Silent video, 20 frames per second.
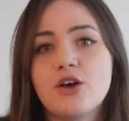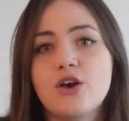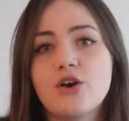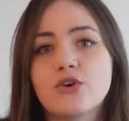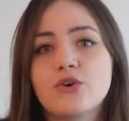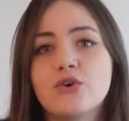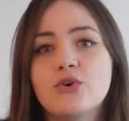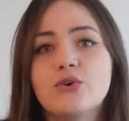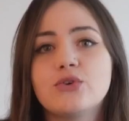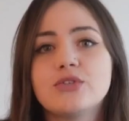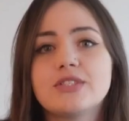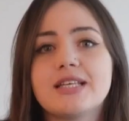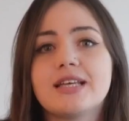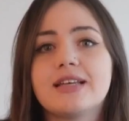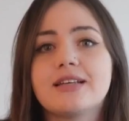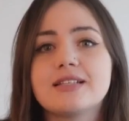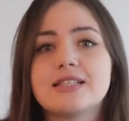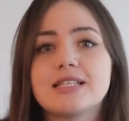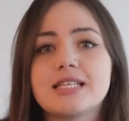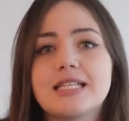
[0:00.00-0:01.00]

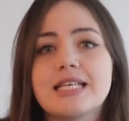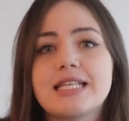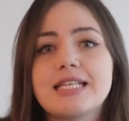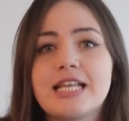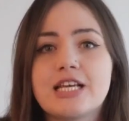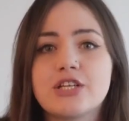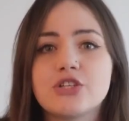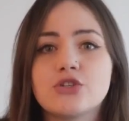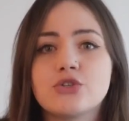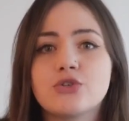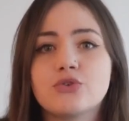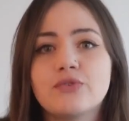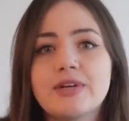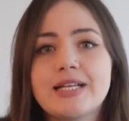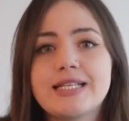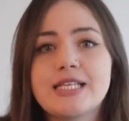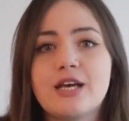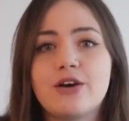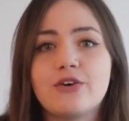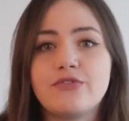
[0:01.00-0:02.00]
According to the National
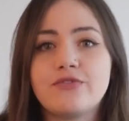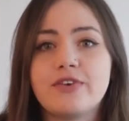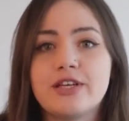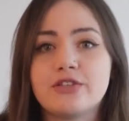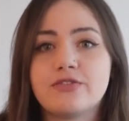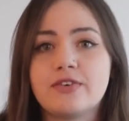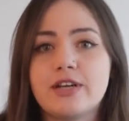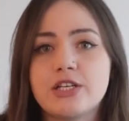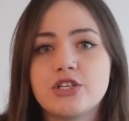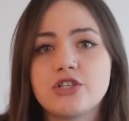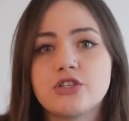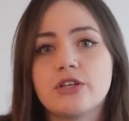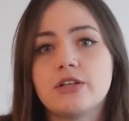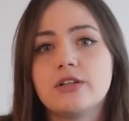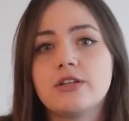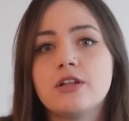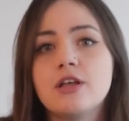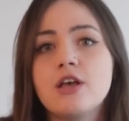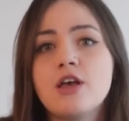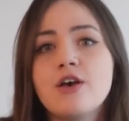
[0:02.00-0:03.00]
Retail
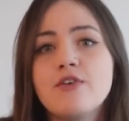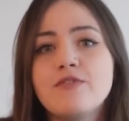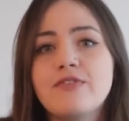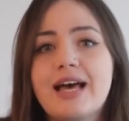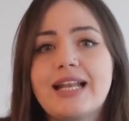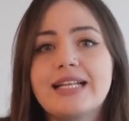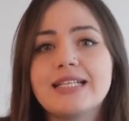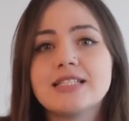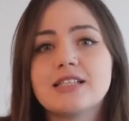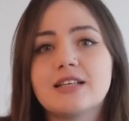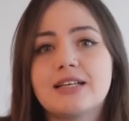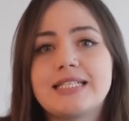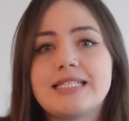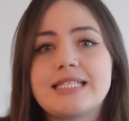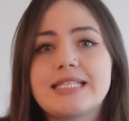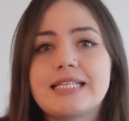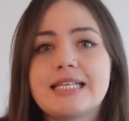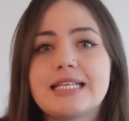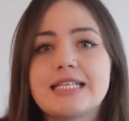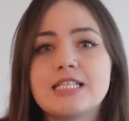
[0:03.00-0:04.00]
Federation,
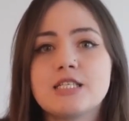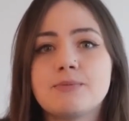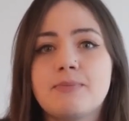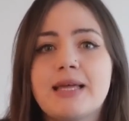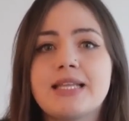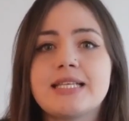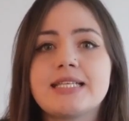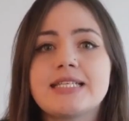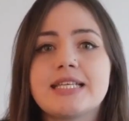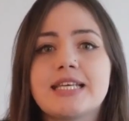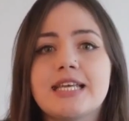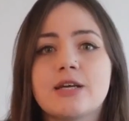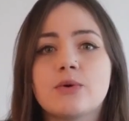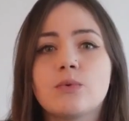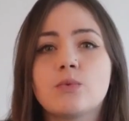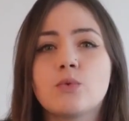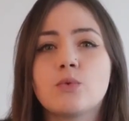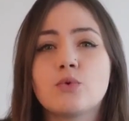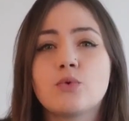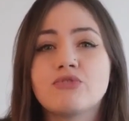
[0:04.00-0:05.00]
Valentine's Day
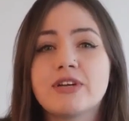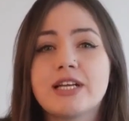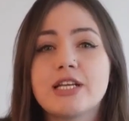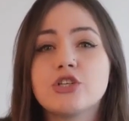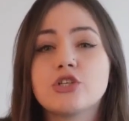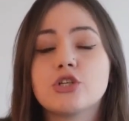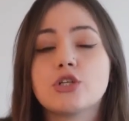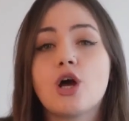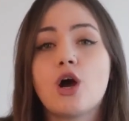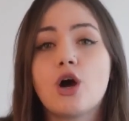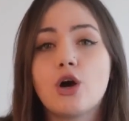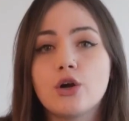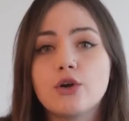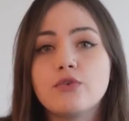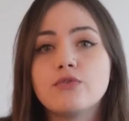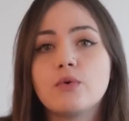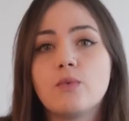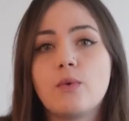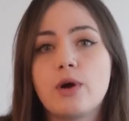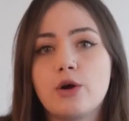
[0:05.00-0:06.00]
spending will reach an
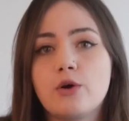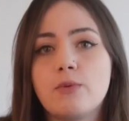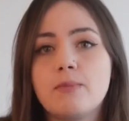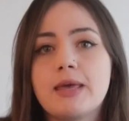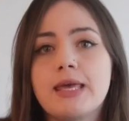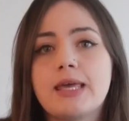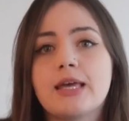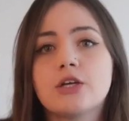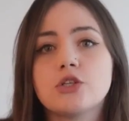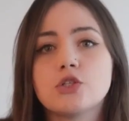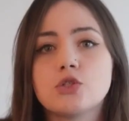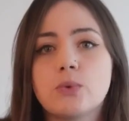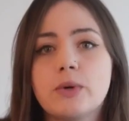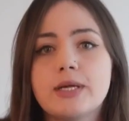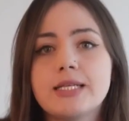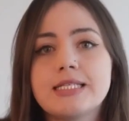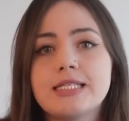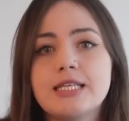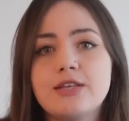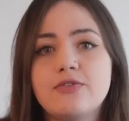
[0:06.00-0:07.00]
overwhelming
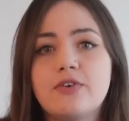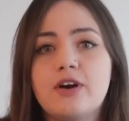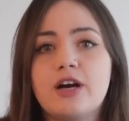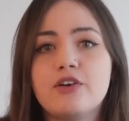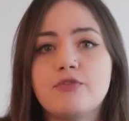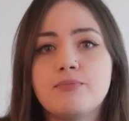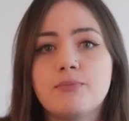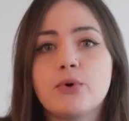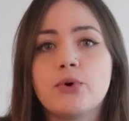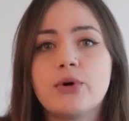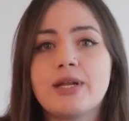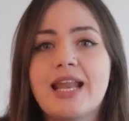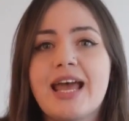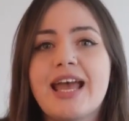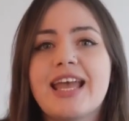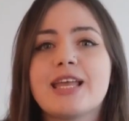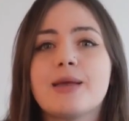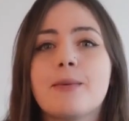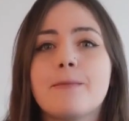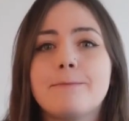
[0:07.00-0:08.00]

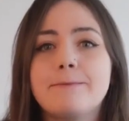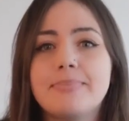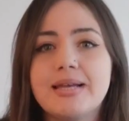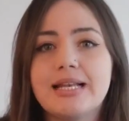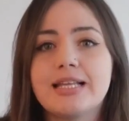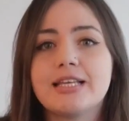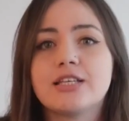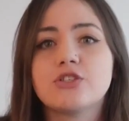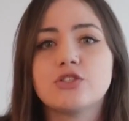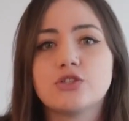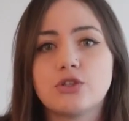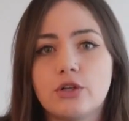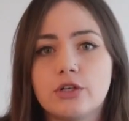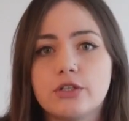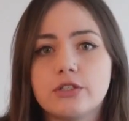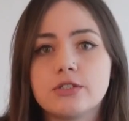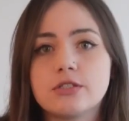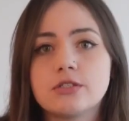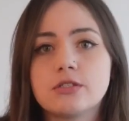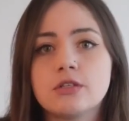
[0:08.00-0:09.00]
$25.8 billion,
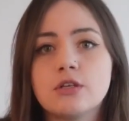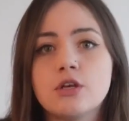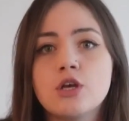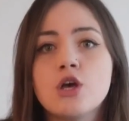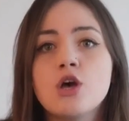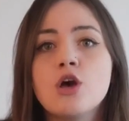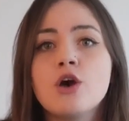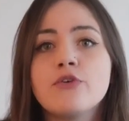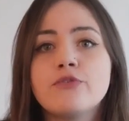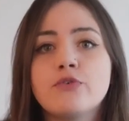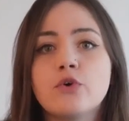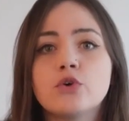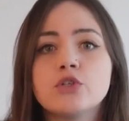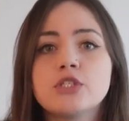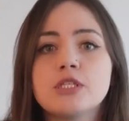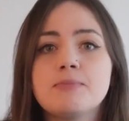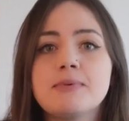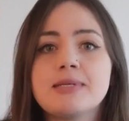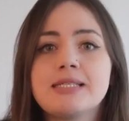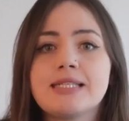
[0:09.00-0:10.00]

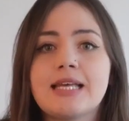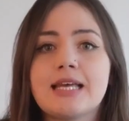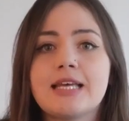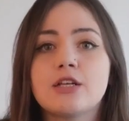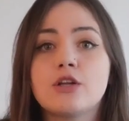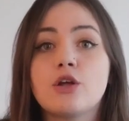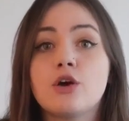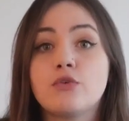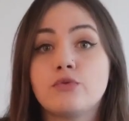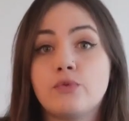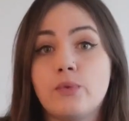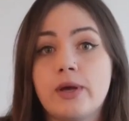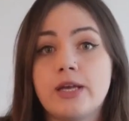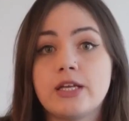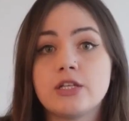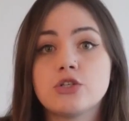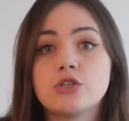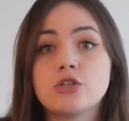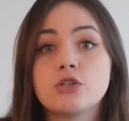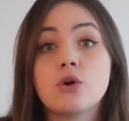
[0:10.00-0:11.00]
40% of
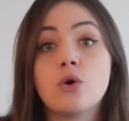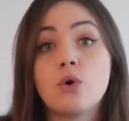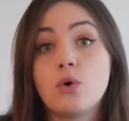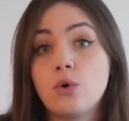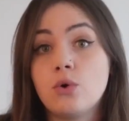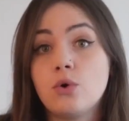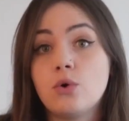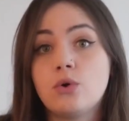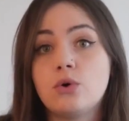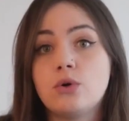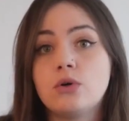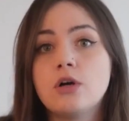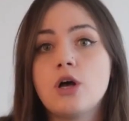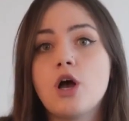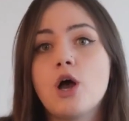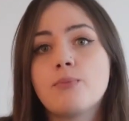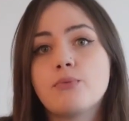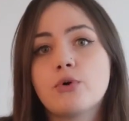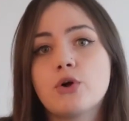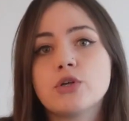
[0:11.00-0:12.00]
which, or
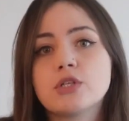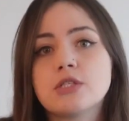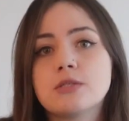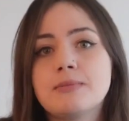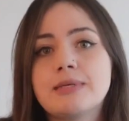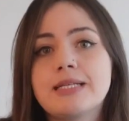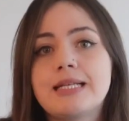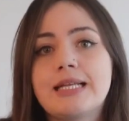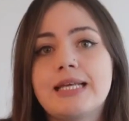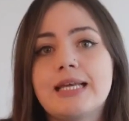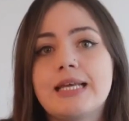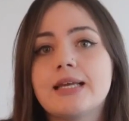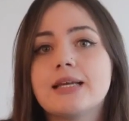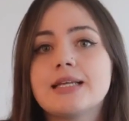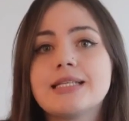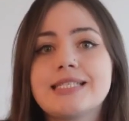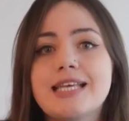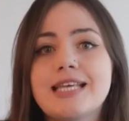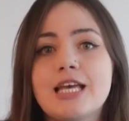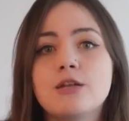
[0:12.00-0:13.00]
approximately
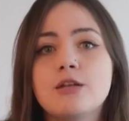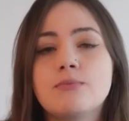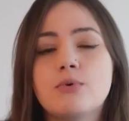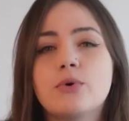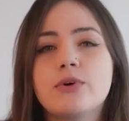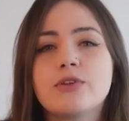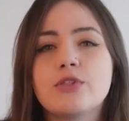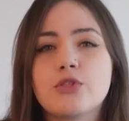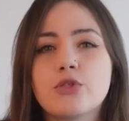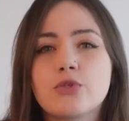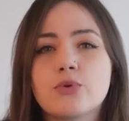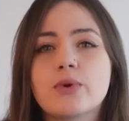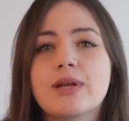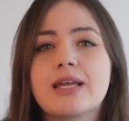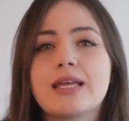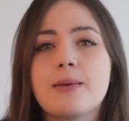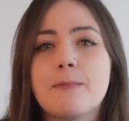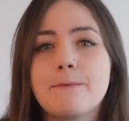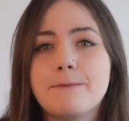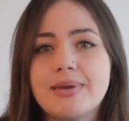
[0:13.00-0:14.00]

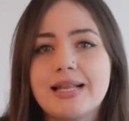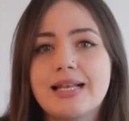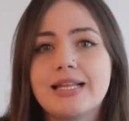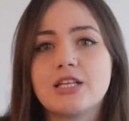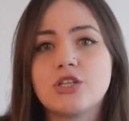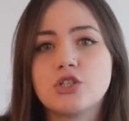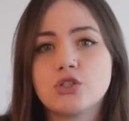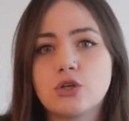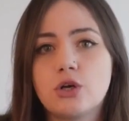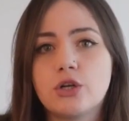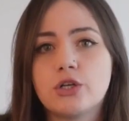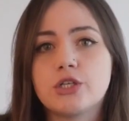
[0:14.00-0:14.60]
$10.3 billion,